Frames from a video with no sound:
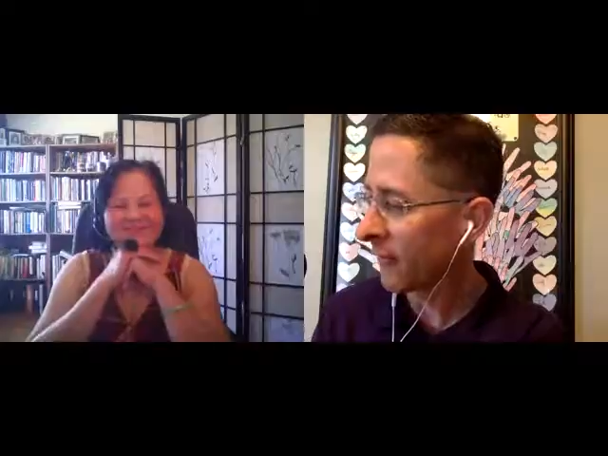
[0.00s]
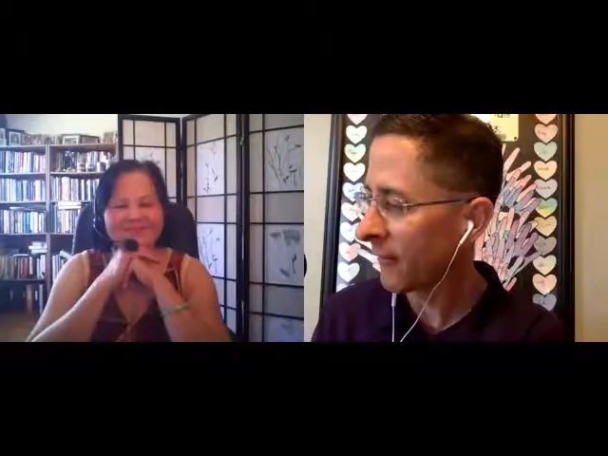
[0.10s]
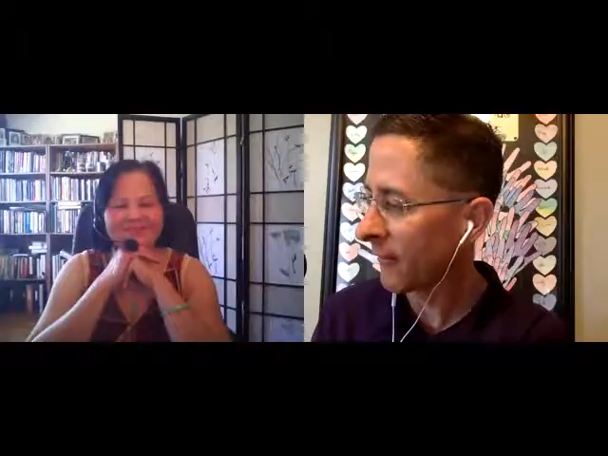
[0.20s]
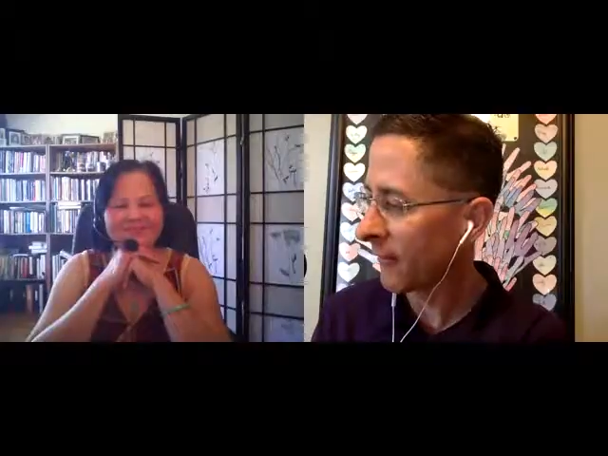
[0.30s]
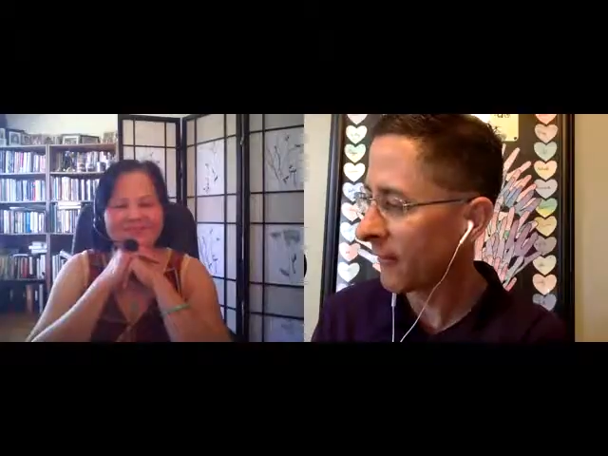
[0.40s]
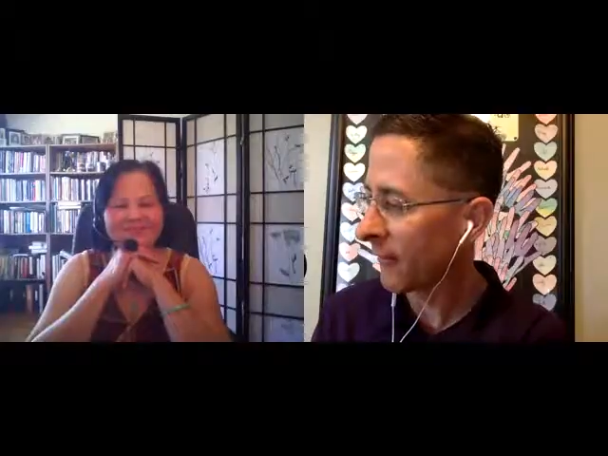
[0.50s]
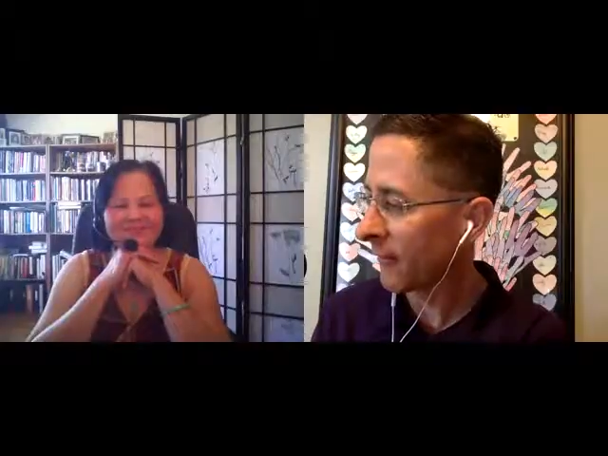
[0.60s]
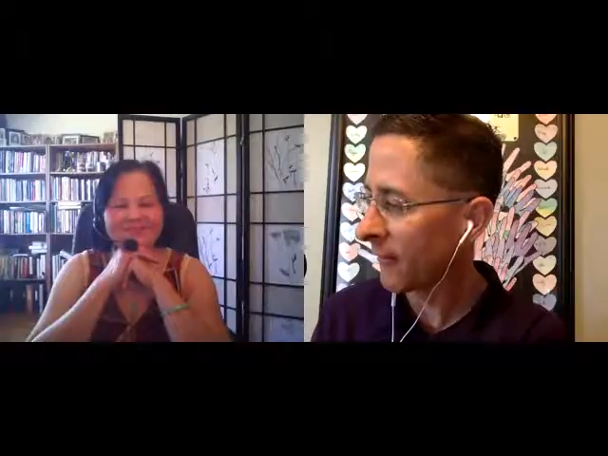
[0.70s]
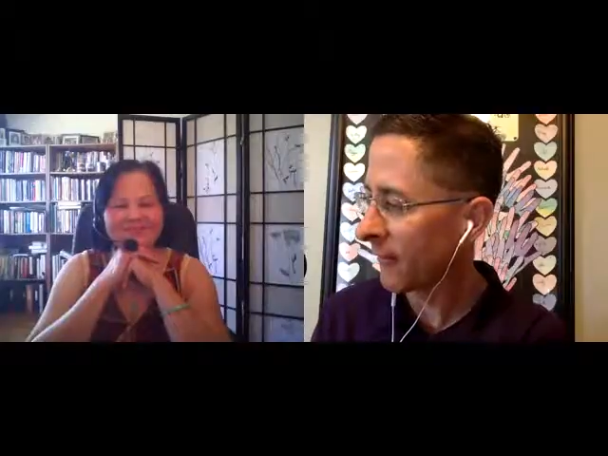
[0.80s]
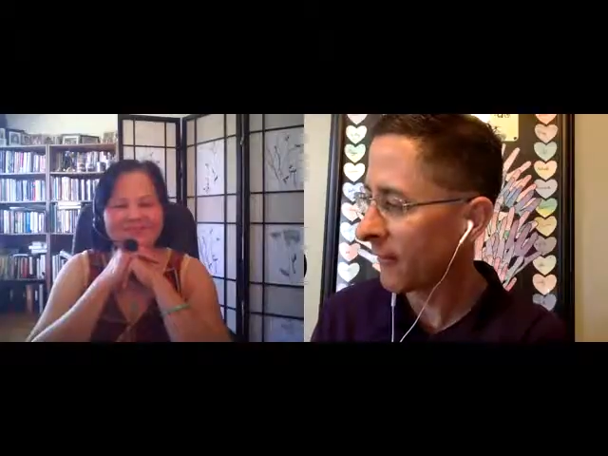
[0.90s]

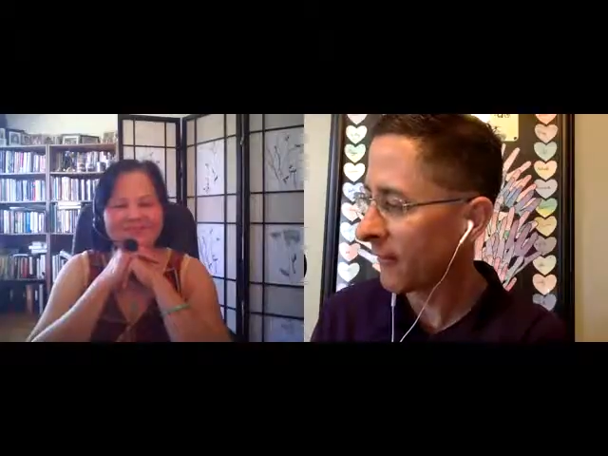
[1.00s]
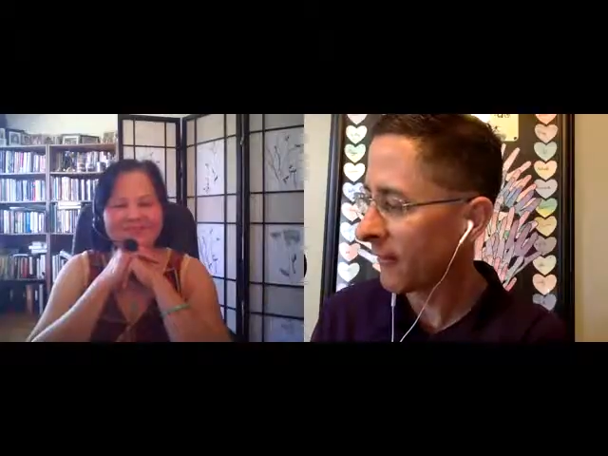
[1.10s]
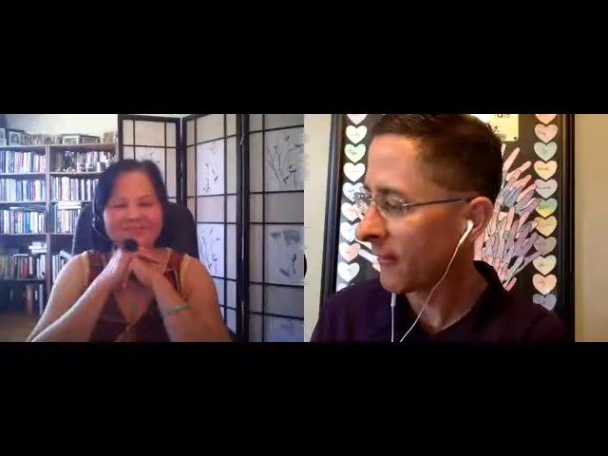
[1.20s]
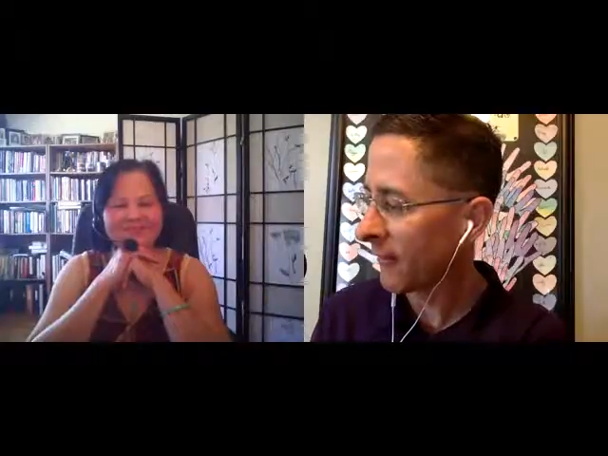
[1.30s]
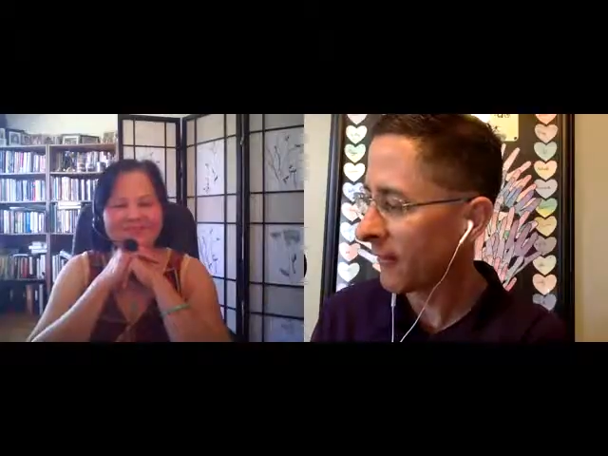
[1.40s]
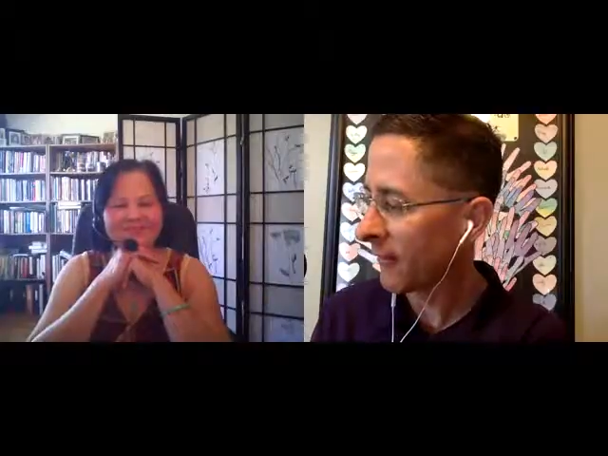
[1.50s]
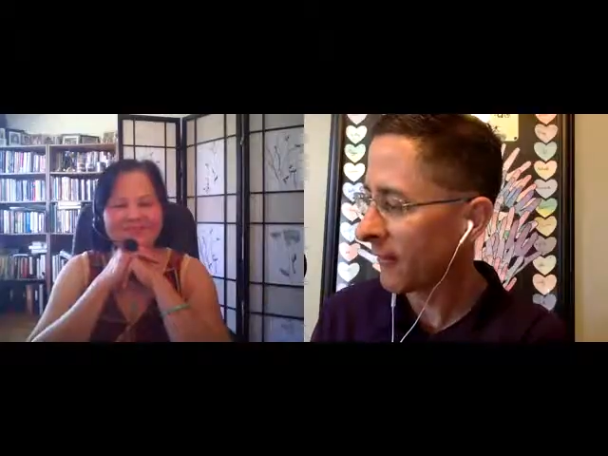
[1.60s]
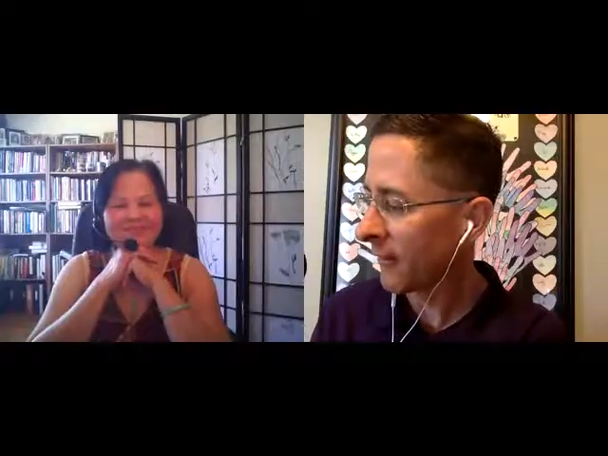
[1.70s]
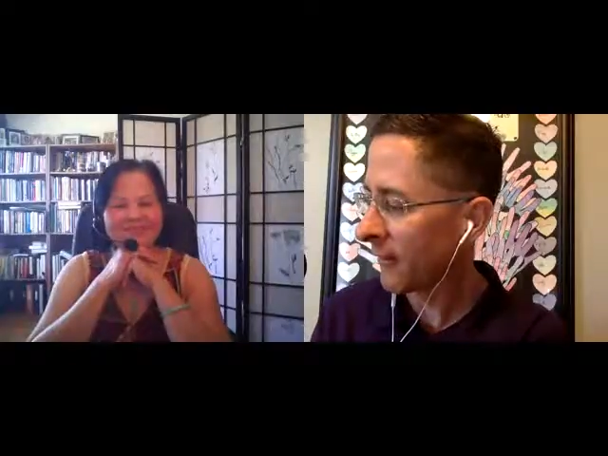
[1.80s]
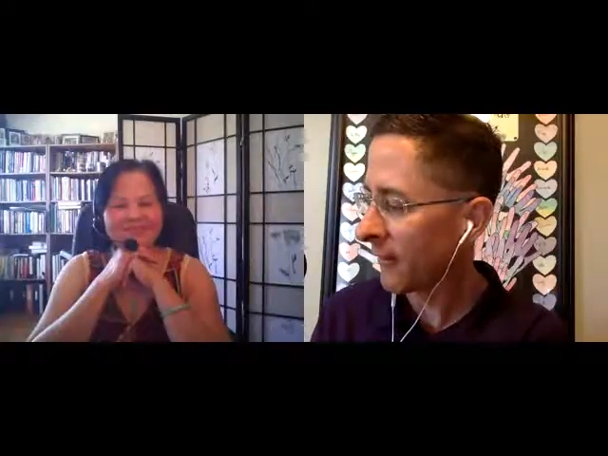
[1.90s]

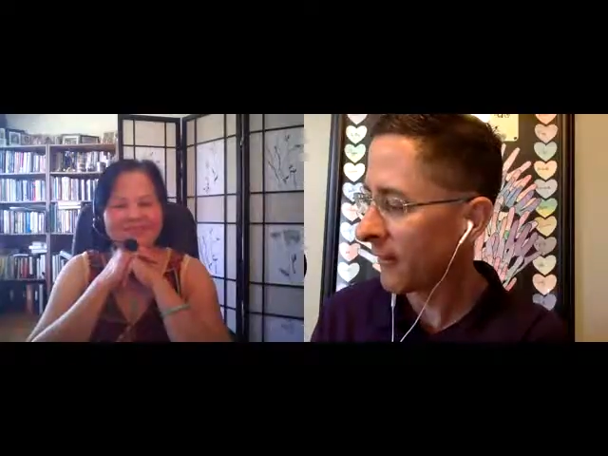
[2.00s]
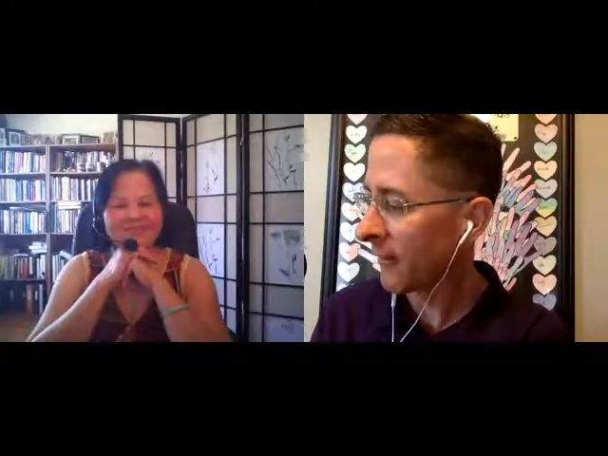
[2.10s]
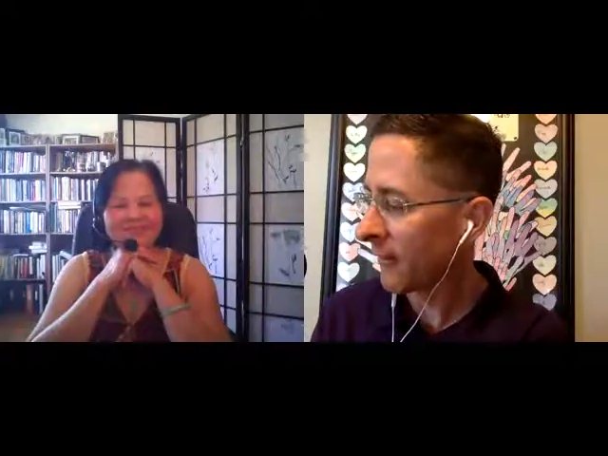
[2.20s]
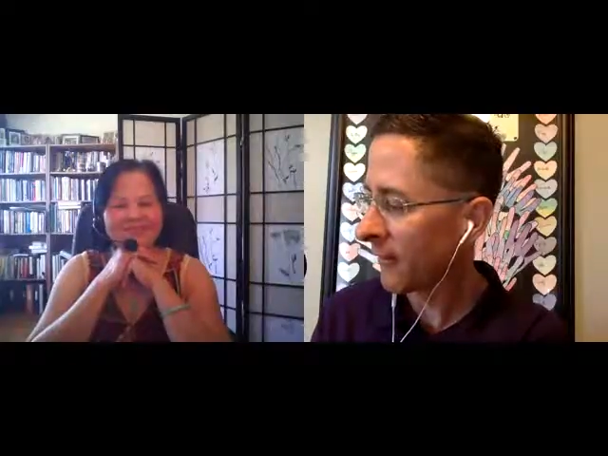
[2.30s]
[no speech]